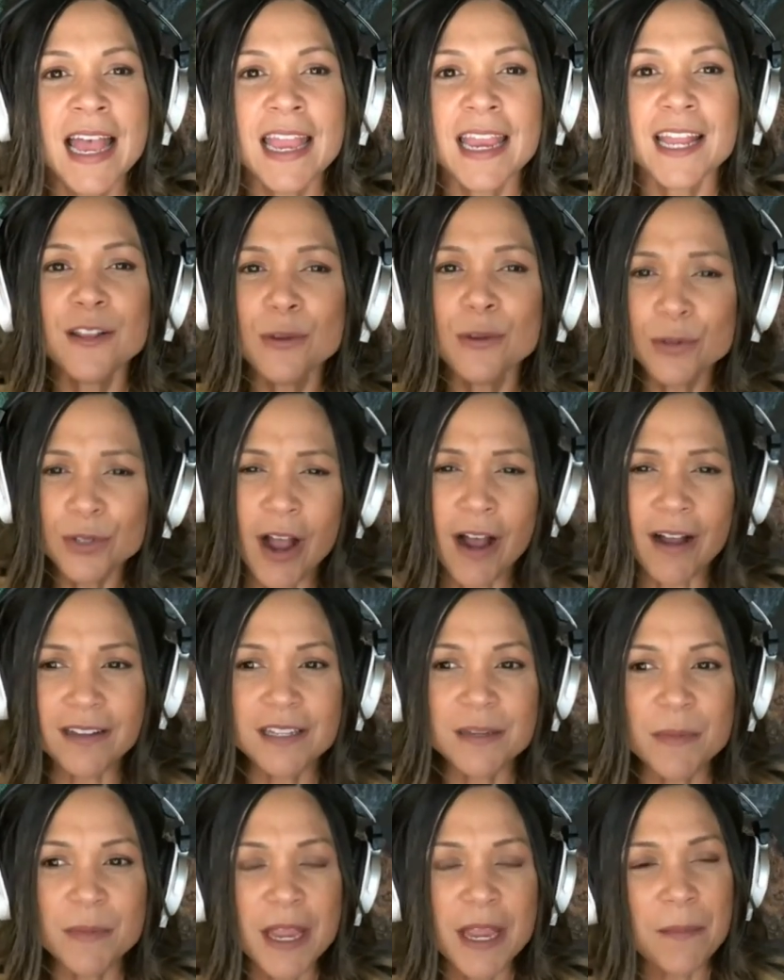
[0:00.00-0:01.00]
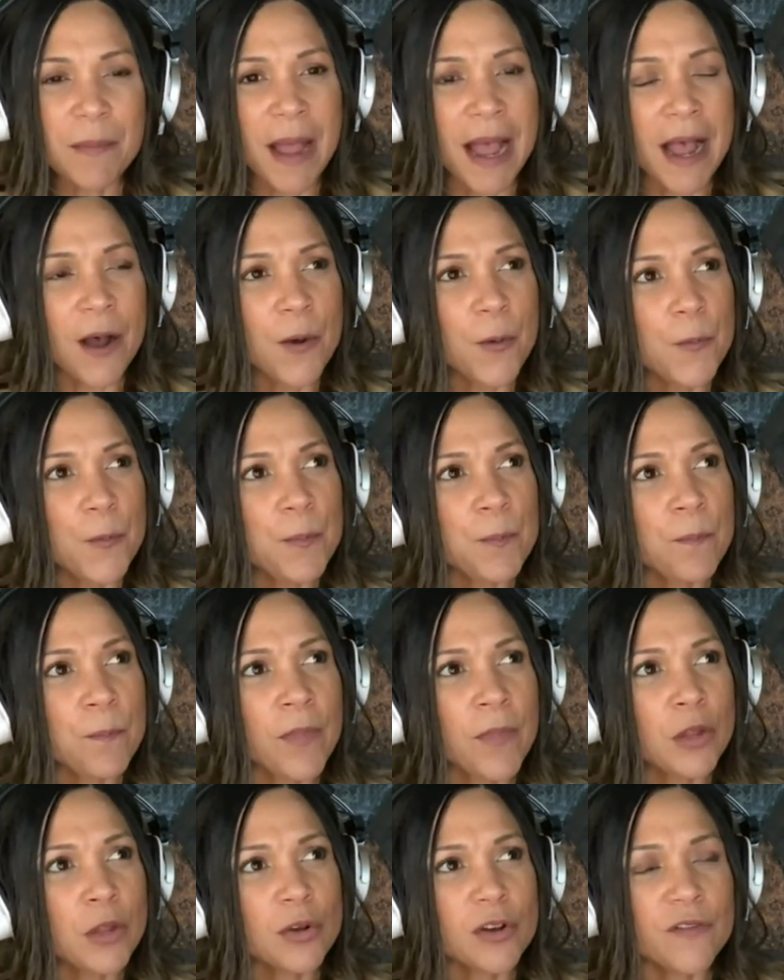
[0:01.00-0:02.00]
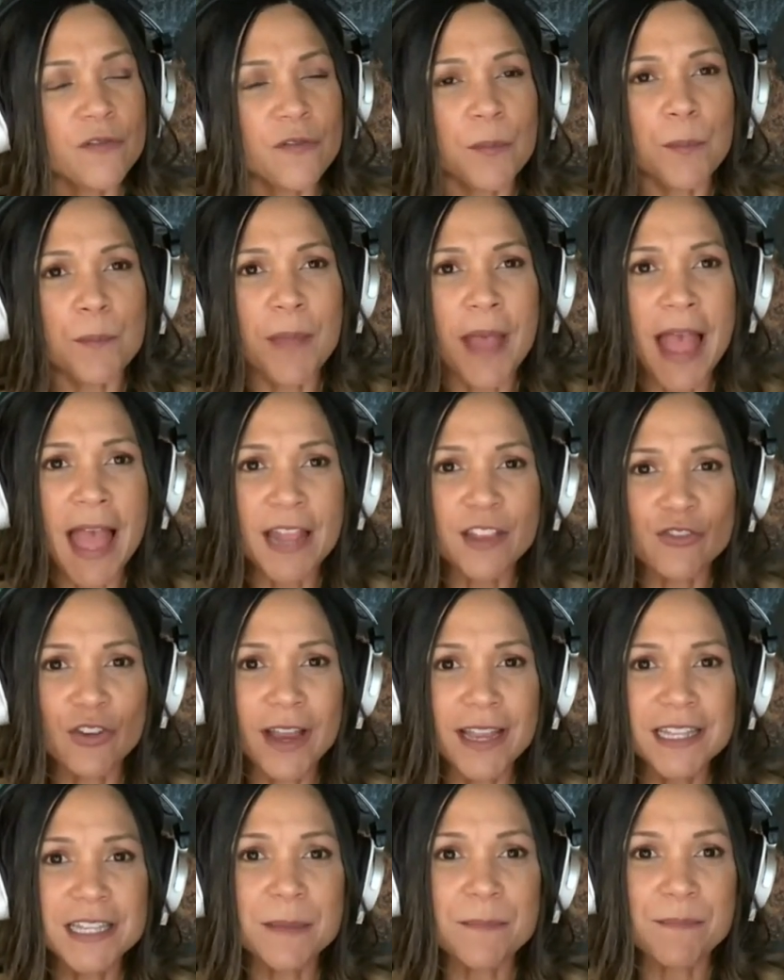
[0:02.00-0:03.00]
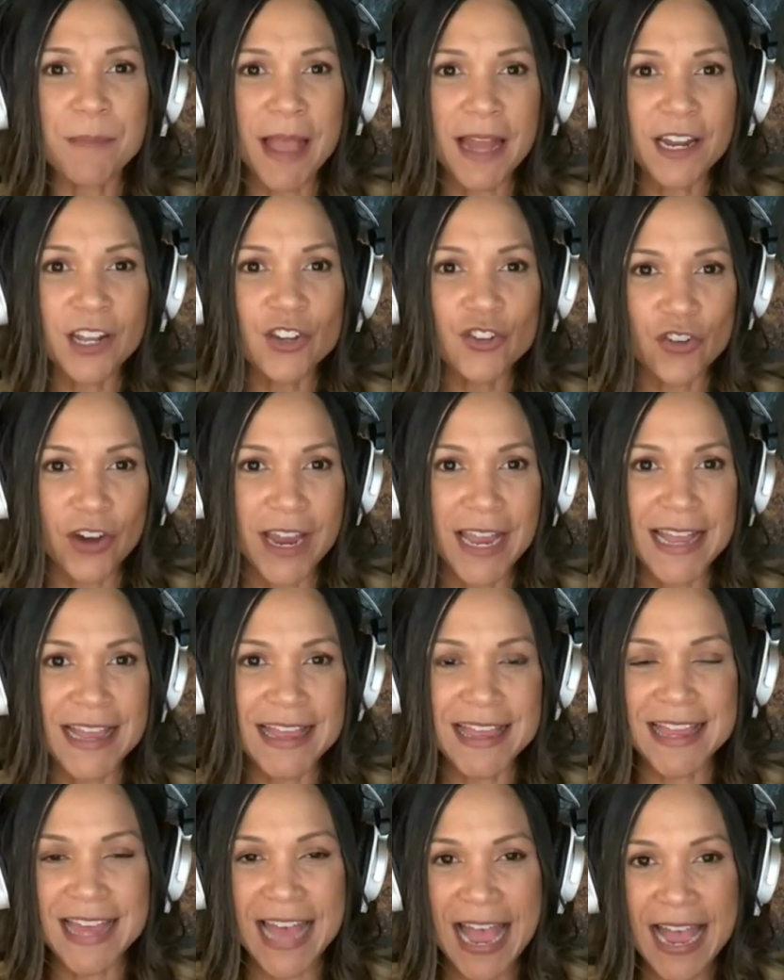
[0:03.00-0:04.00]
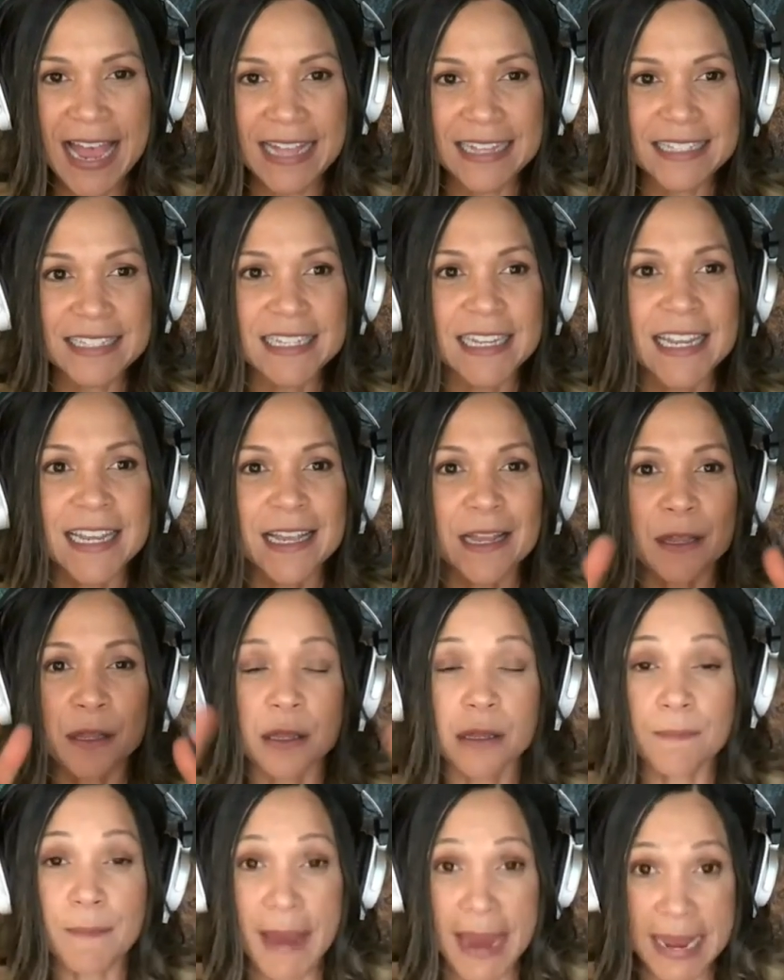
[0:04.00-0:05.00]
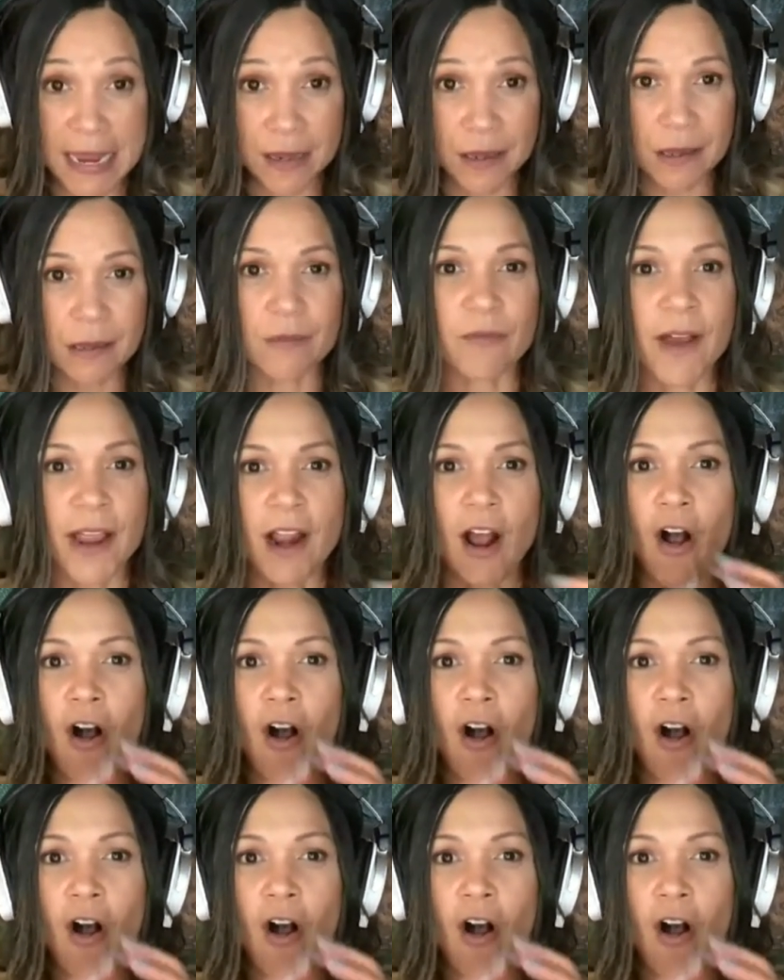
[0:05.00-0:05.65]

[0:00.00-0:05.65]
Can you talk to me about sort of pe- trying to penetrate that space, right?